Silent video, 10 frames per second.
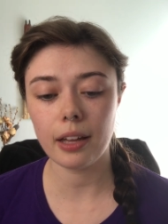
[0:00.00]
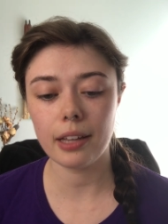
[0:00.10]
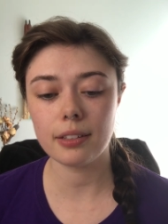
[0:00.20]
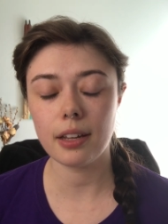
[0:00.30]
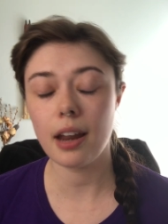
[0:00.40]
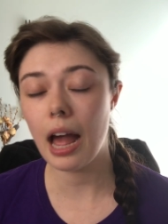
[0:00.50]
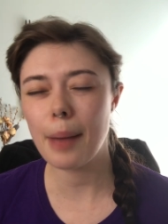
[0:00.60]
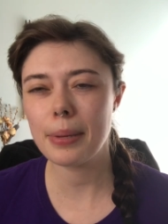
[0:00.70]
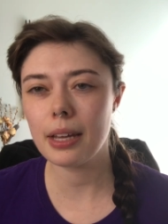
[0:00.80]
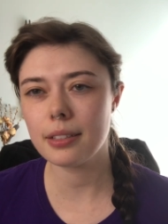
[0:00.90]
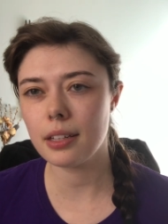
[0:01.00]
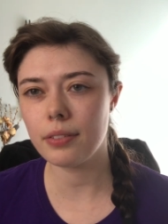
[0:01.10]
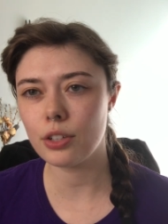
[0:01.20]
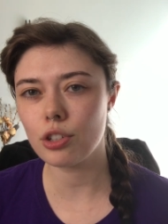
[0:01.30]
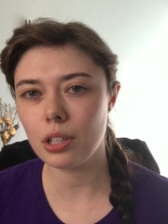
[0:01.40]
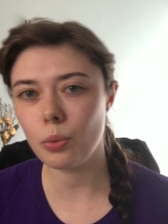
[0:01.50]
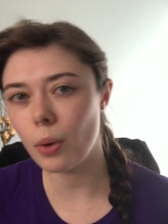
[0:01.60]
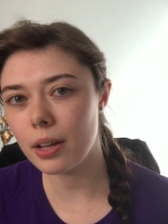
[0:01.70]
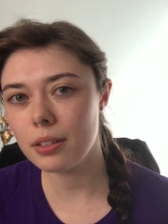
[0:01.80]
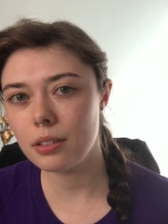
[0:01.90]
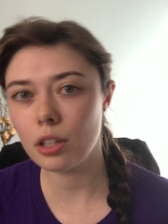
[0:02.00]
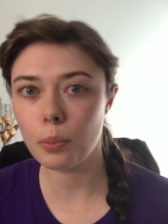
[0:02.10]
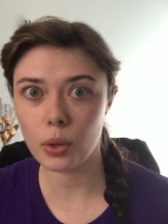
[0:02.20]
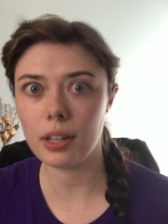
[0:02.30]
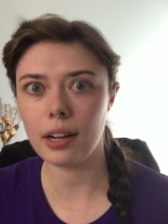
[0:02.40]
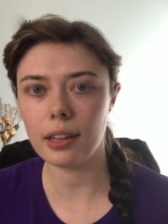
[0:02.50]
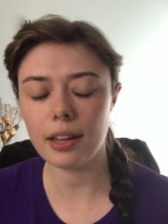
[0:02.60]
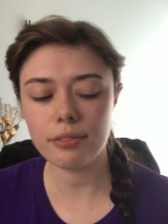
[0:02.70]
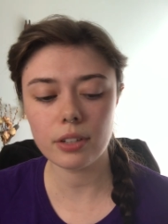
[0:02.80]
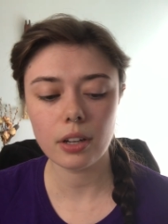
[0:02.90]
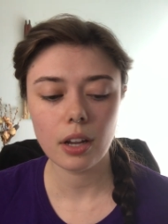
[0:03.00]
as unhappy as I eventually was to the point that I left.